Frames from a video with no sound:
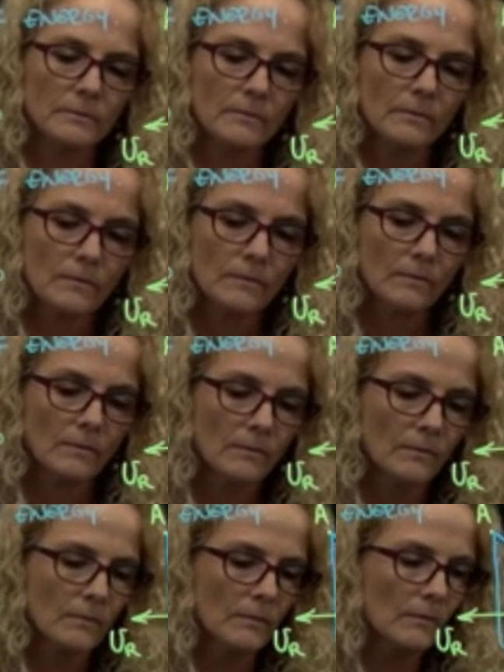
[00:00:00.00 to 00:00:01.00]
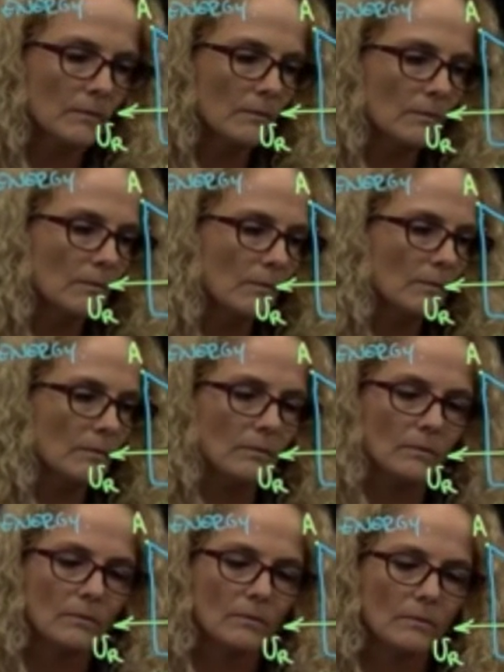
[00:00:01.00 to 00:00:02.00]

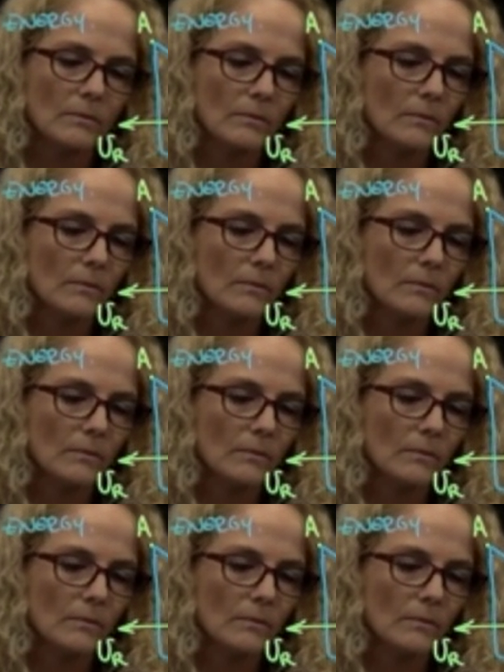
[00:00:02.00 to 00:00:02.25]
(silence)